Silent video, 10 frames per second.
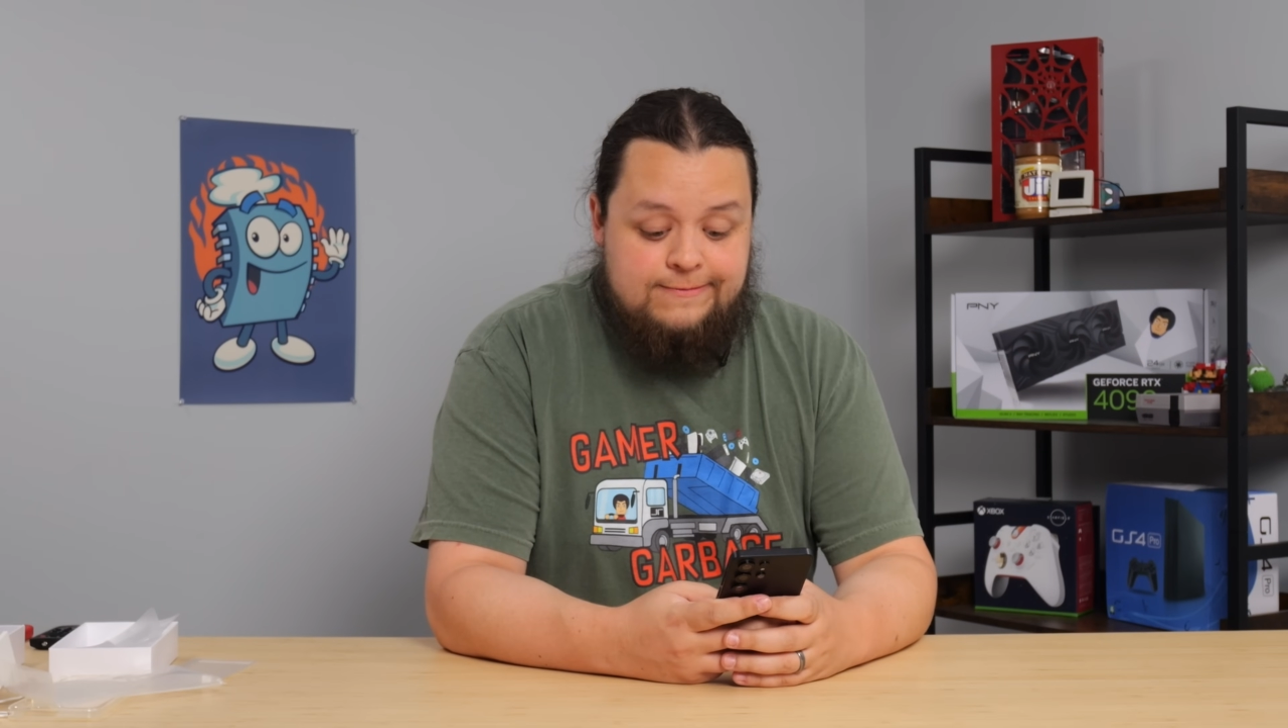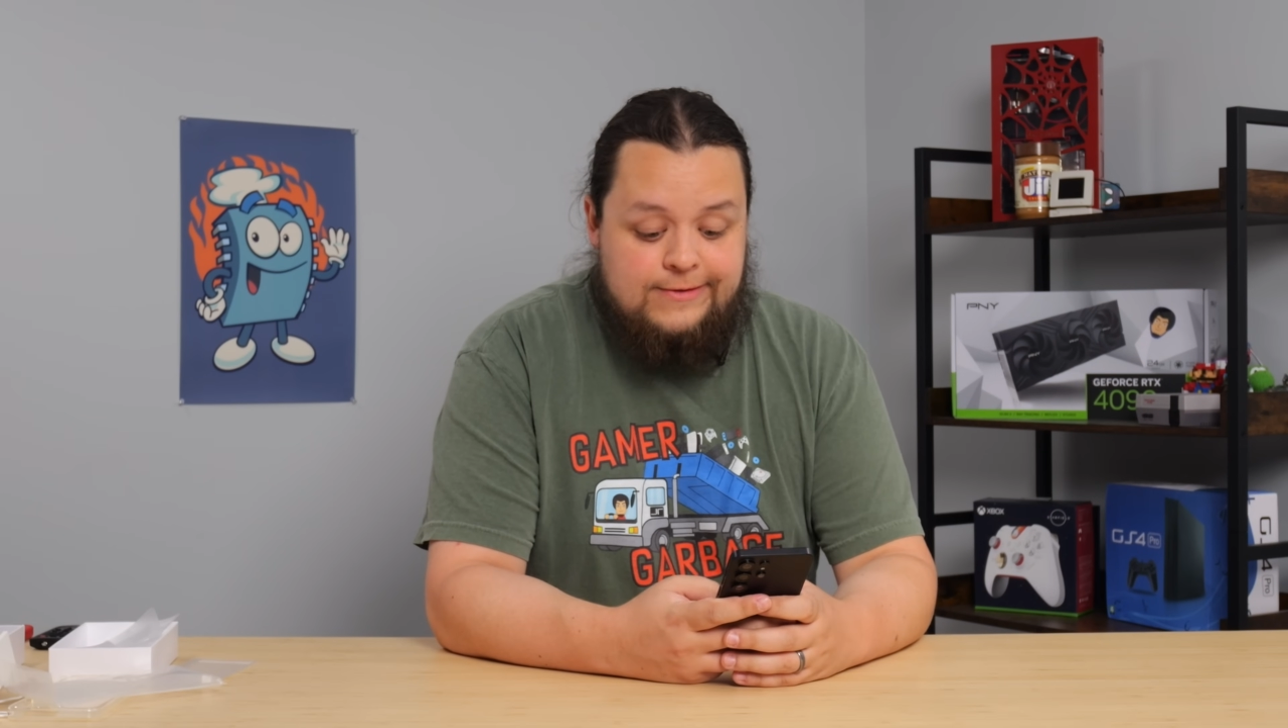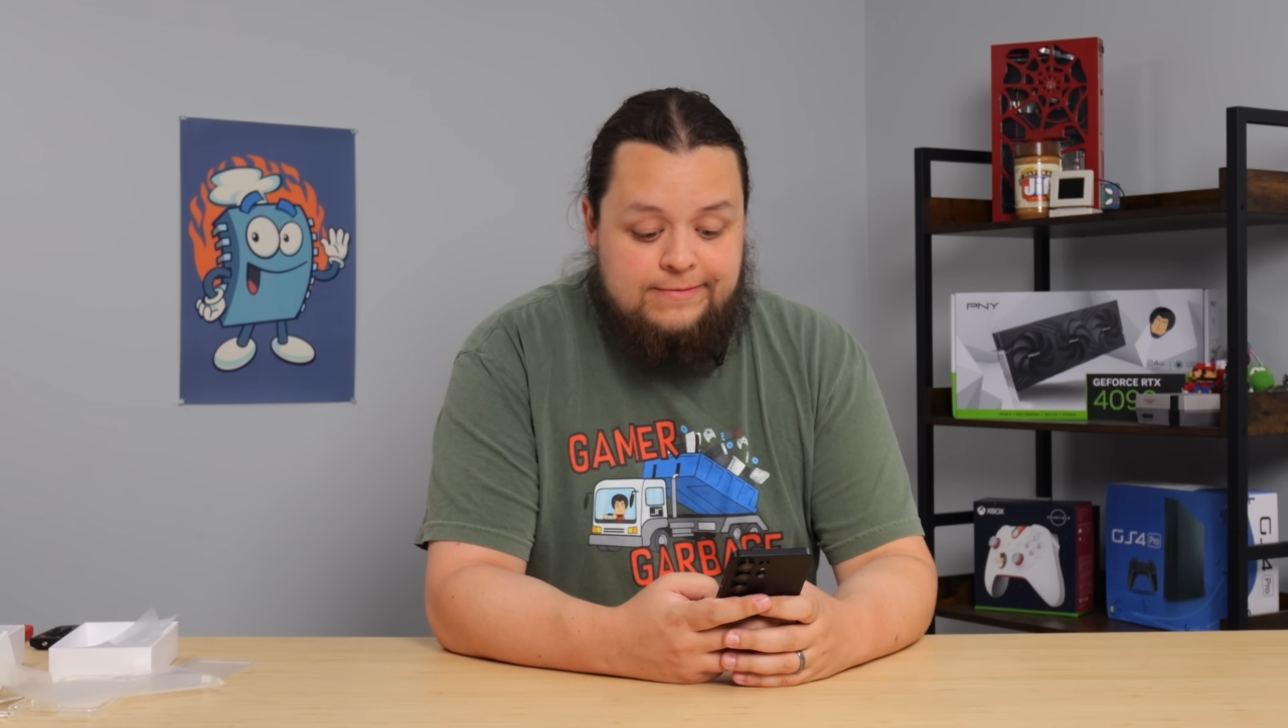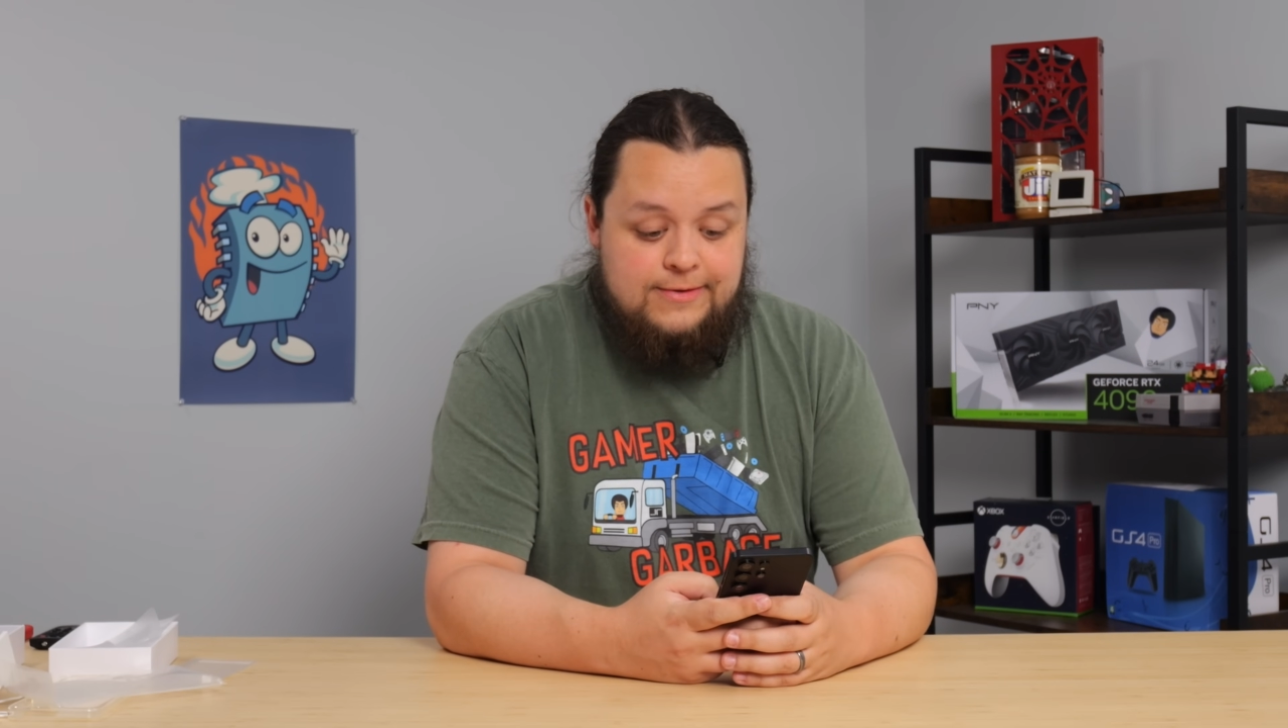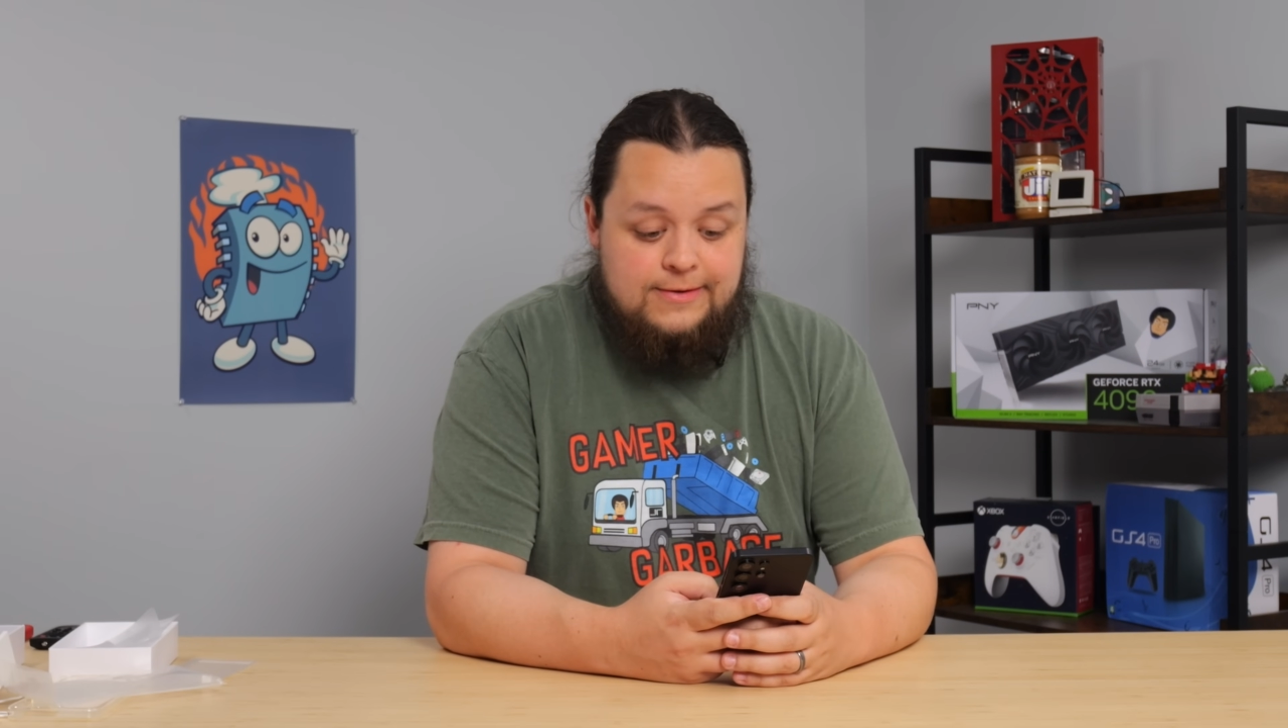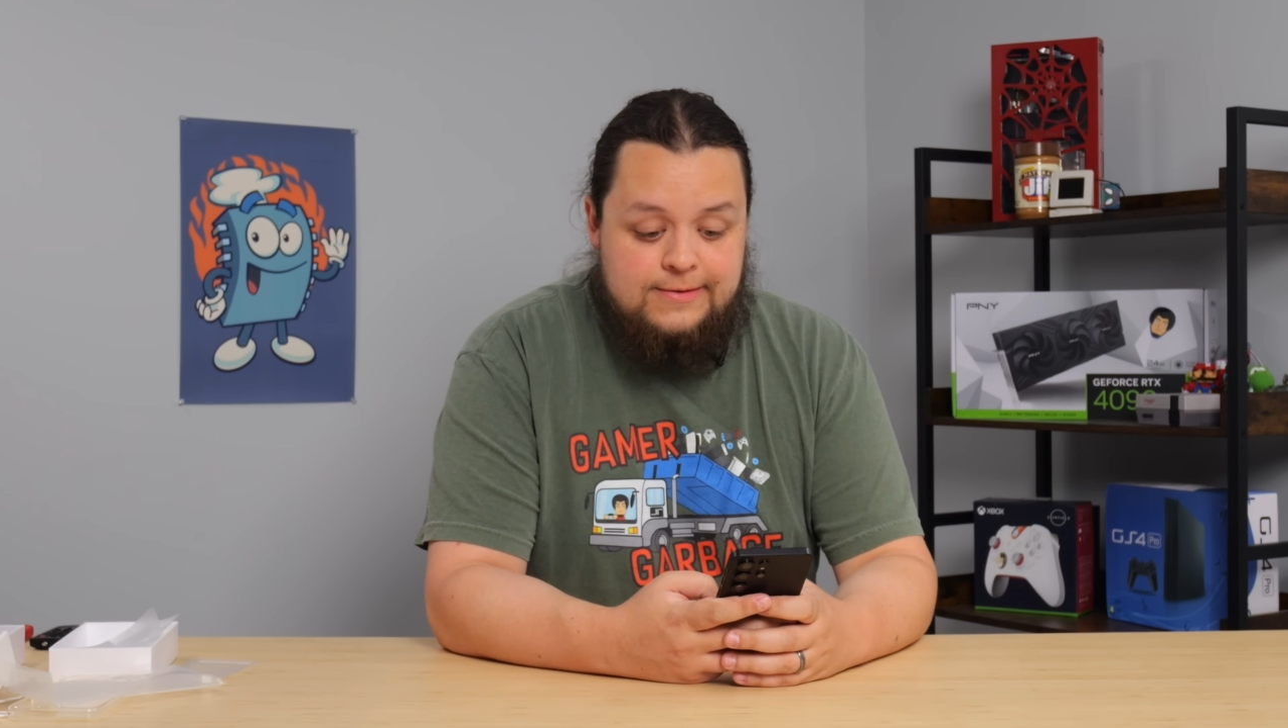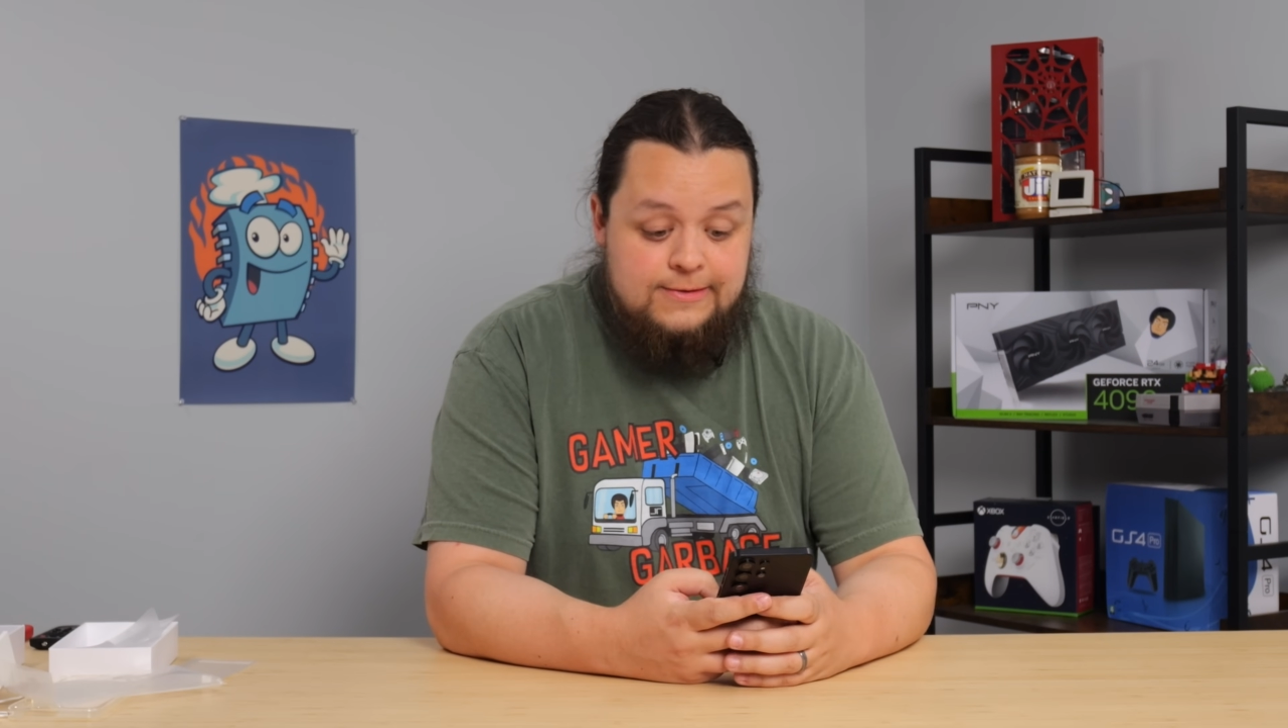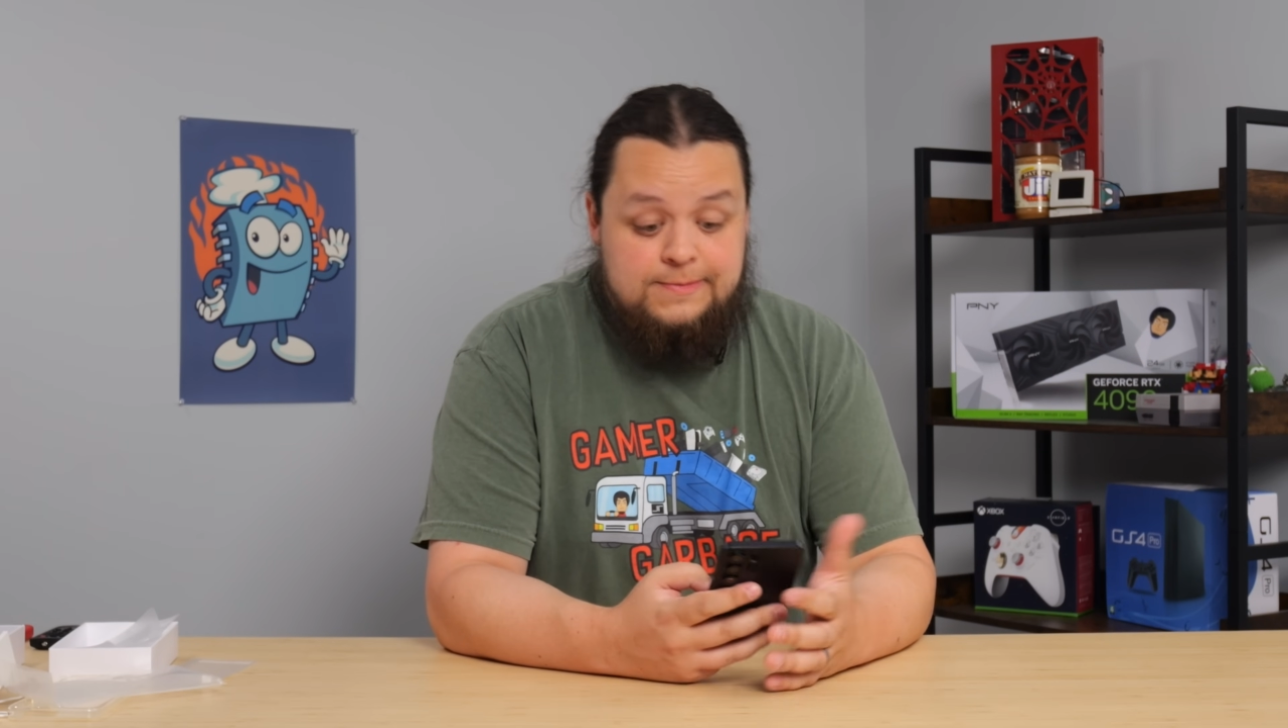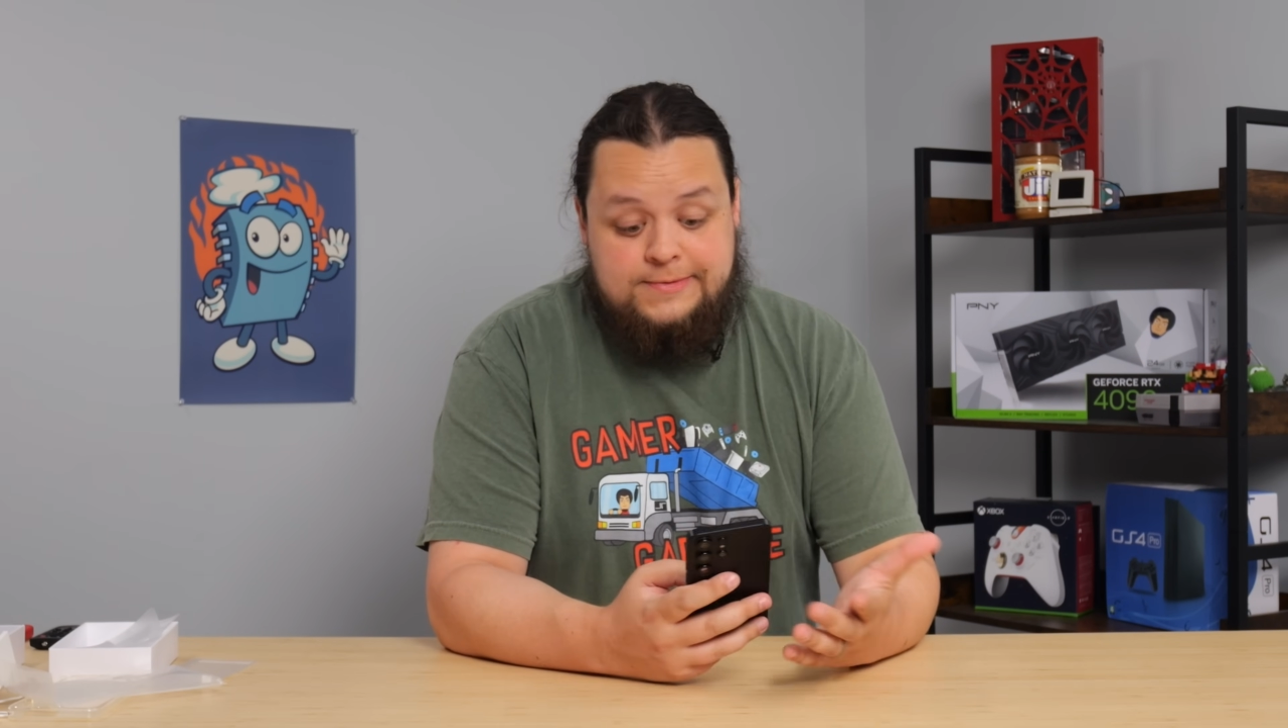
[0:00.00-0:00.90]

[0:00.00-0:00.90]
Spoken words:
5 gigahertz,